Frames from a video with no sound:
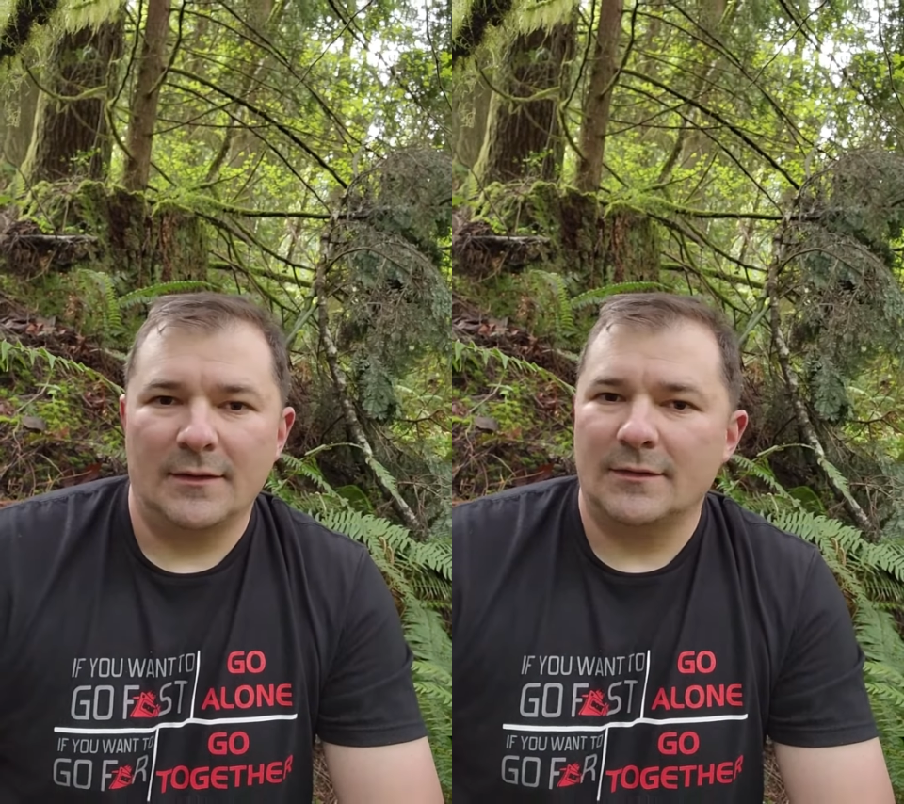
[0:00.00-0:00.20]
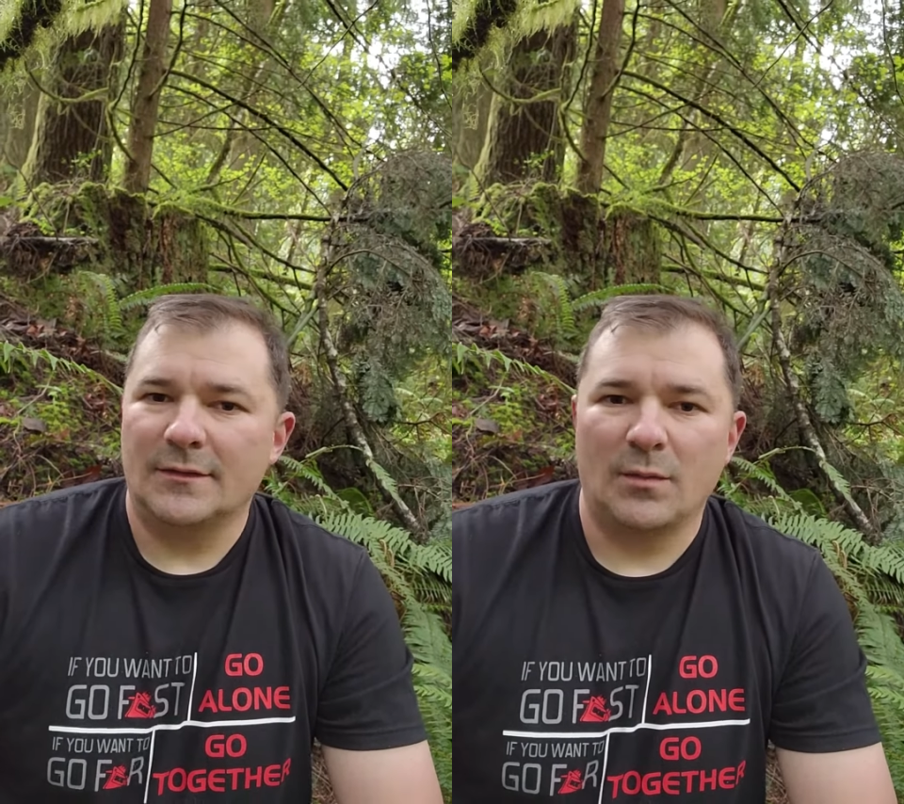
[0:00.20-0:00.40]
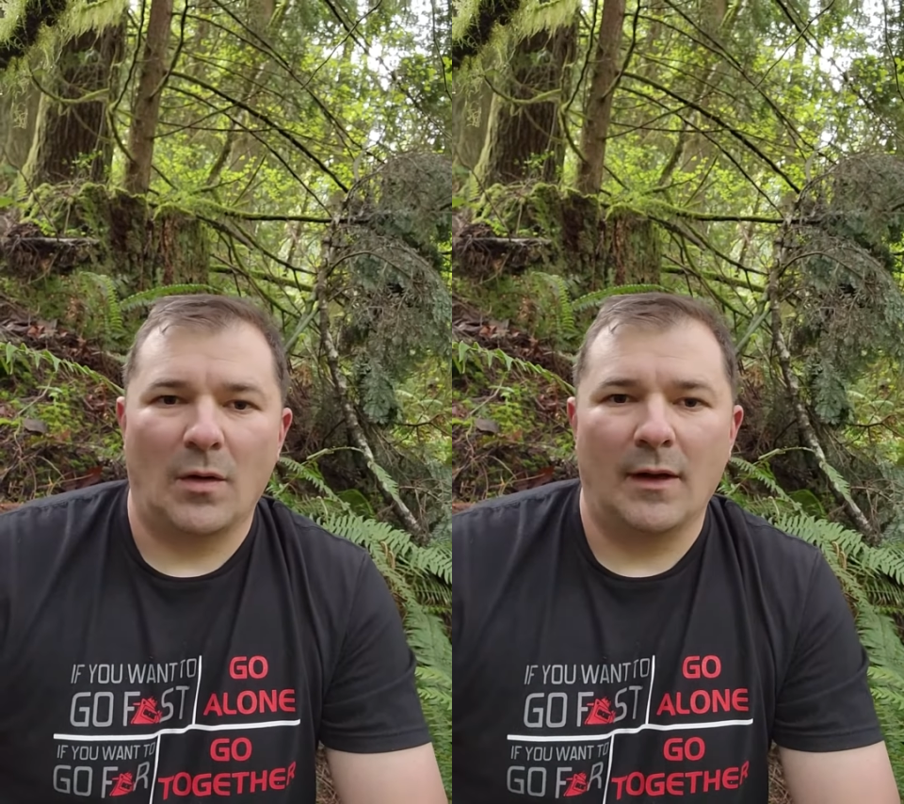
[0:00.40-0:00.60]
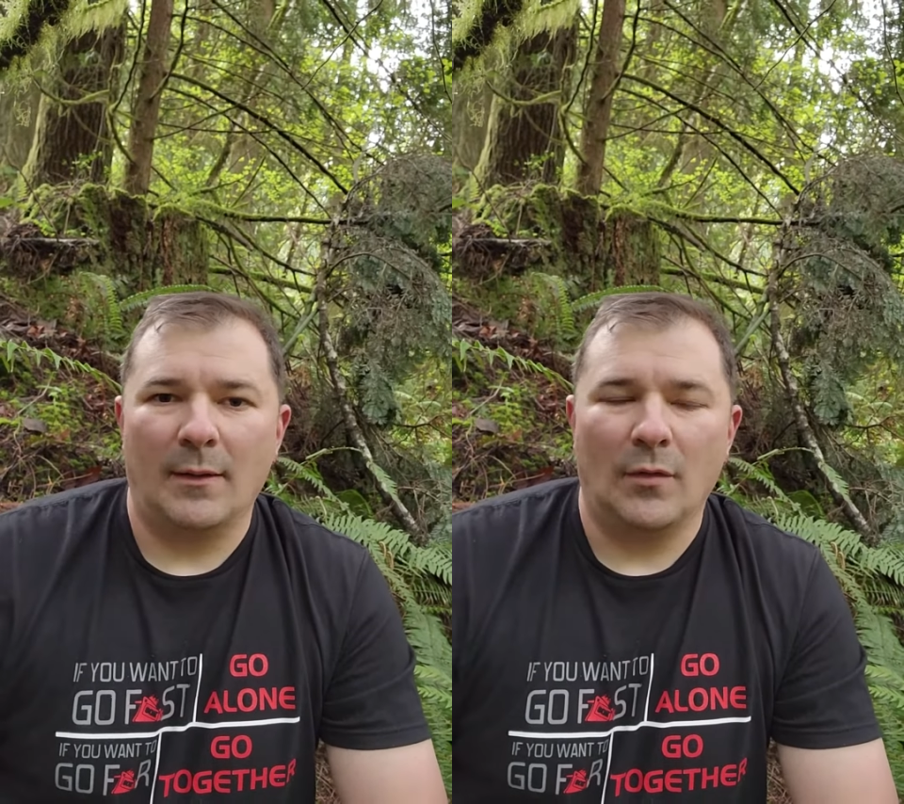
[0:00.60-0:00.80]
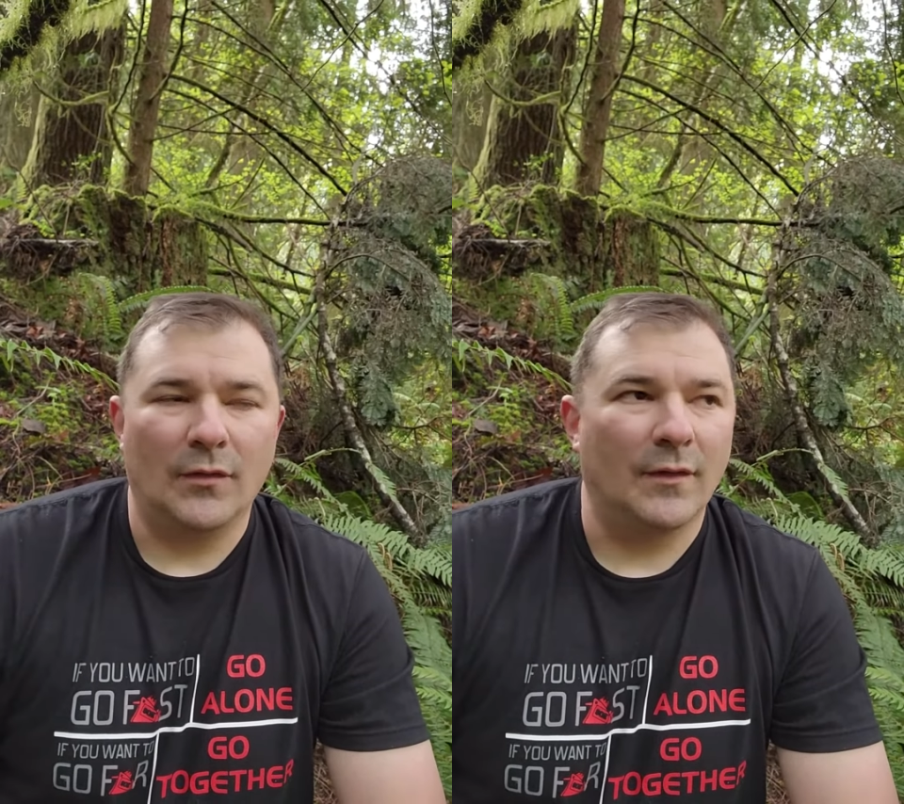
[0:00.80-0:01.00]
small
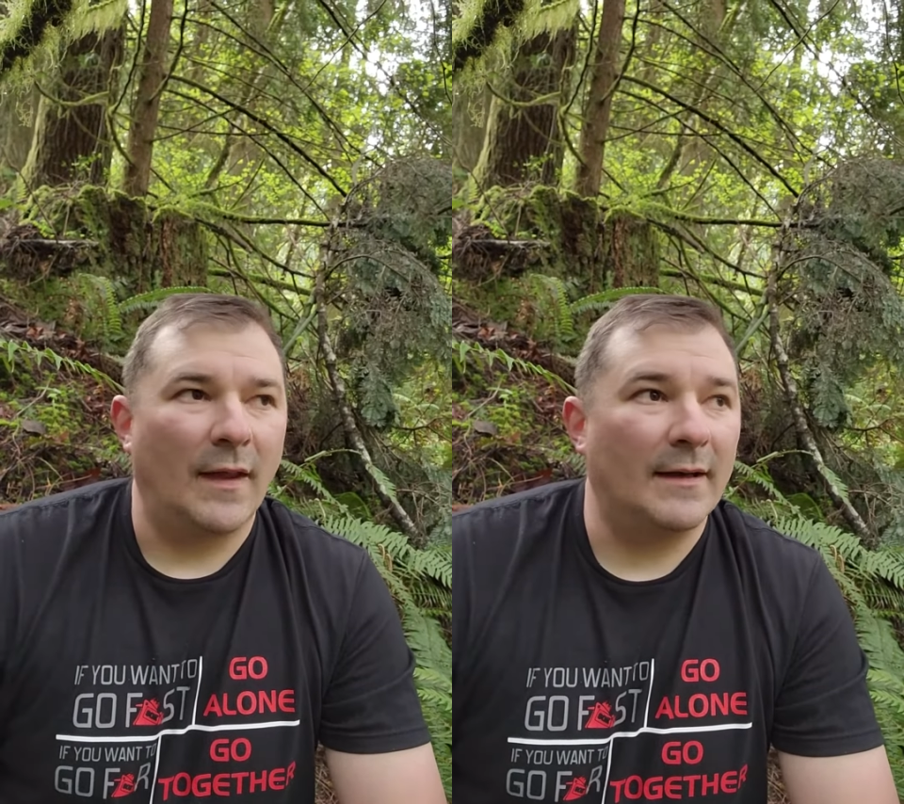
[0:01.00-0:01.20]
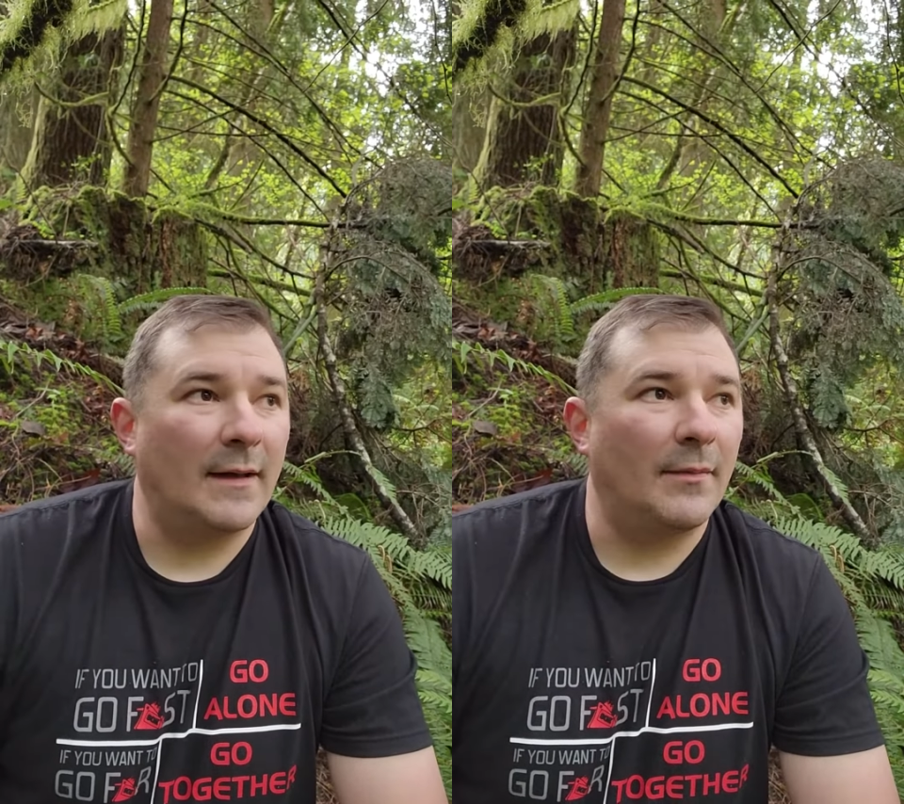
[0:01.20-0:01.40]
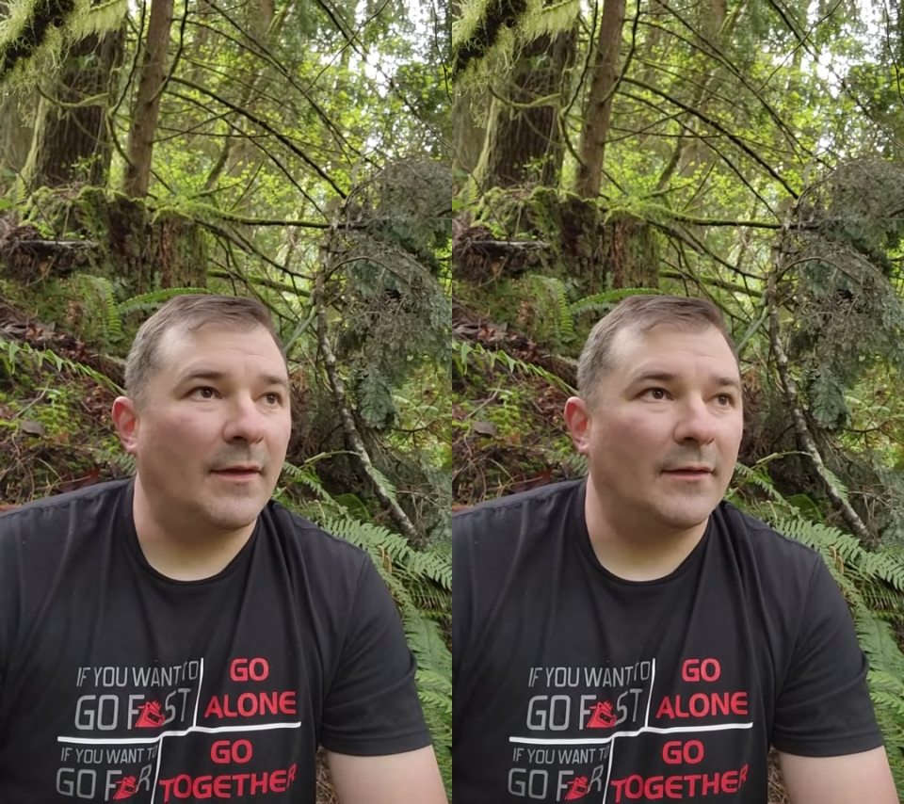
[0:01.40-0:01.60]
animals and that type of thing.